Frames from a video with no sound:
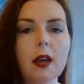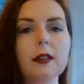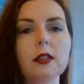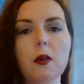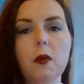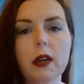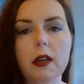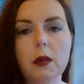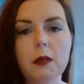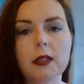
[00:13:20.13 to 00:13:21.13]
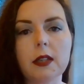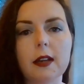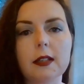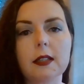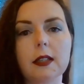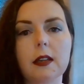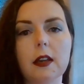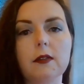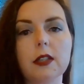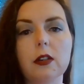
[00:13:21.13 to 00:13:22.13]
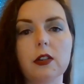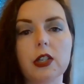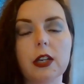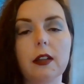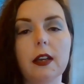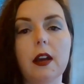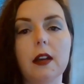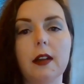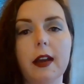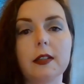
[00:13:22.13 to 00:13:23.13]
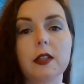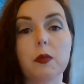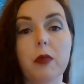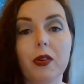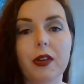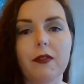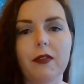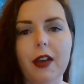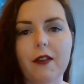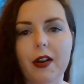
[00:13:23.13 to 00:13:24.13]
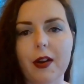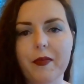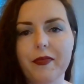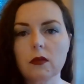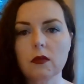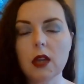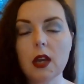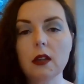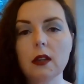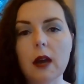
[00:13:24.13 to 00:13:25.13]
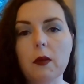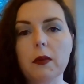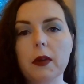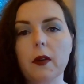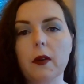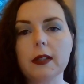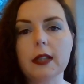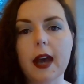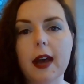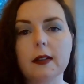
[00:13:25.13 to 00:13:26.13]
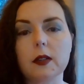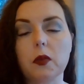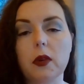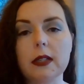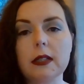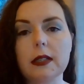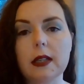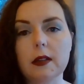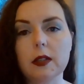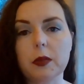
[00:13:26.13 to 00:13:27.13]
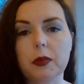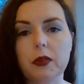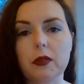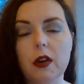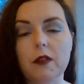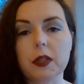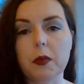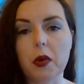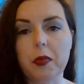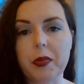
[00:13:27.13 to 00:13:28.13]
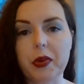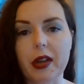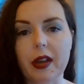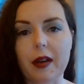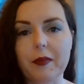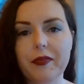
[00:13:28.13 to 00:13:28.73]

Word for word: And so what cumin does is it gives your chili a nice smoky flavor. Now what we're going to add is one teaspoon of smoked paprika.